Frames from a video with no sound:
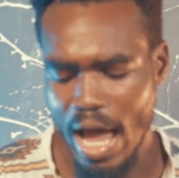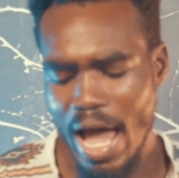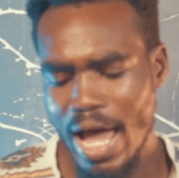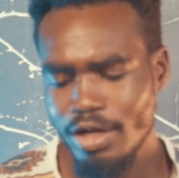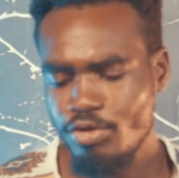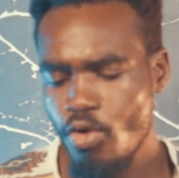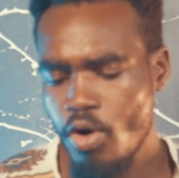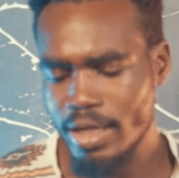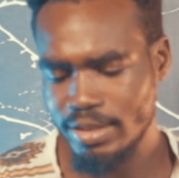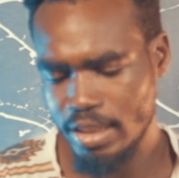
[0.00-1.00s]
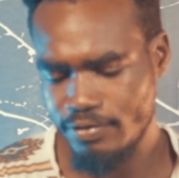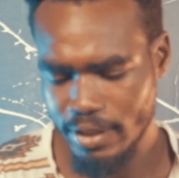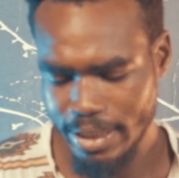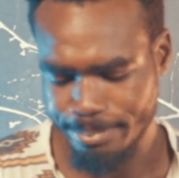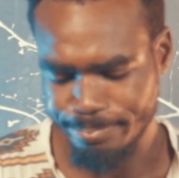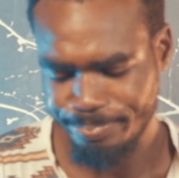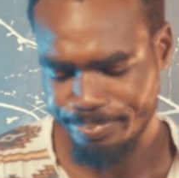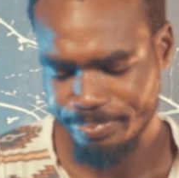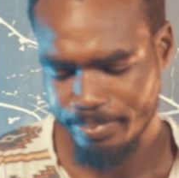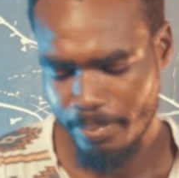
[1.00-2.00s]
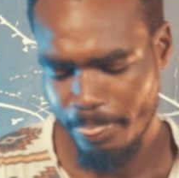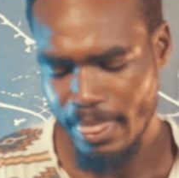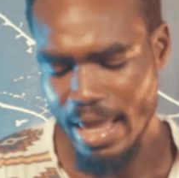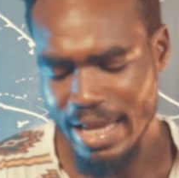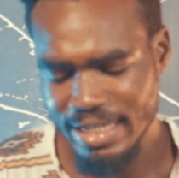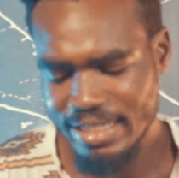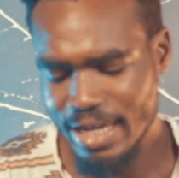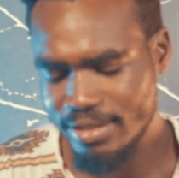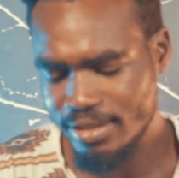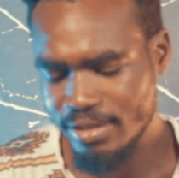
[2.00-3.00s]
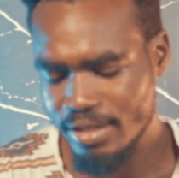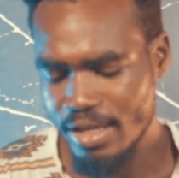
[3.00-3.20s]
I had no answers for them. And that